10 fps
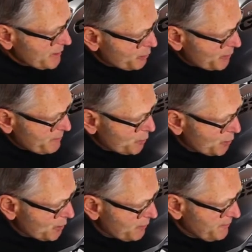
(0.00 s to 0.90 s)
to
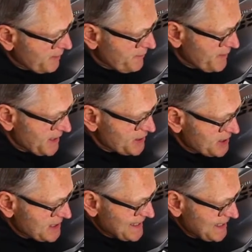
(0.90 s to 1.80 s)
remove this
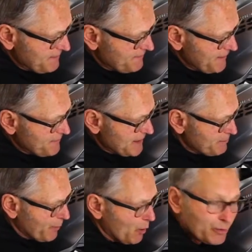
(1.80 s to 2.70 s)

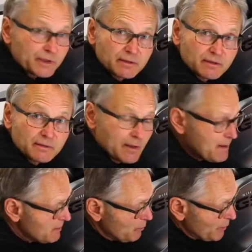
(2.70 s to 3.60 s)
T50 bolt,
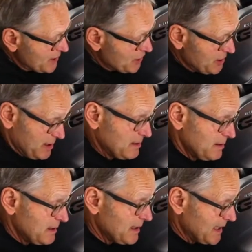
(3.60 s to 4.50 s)
which
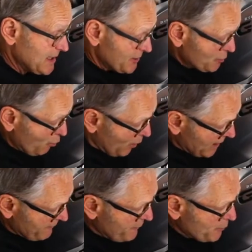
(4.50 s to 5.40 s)
is one
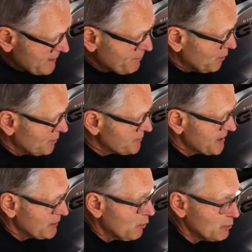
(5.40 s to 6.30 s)
of three bolts
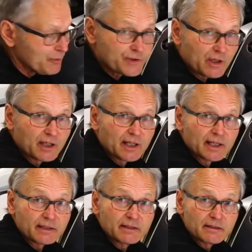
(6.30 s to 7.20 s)
that holds
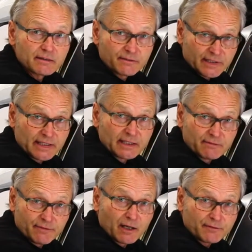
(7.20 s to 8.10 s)
on the
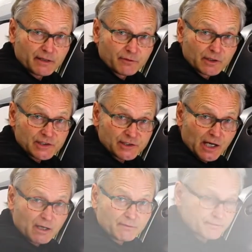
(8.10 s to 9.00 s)
valve cover itself,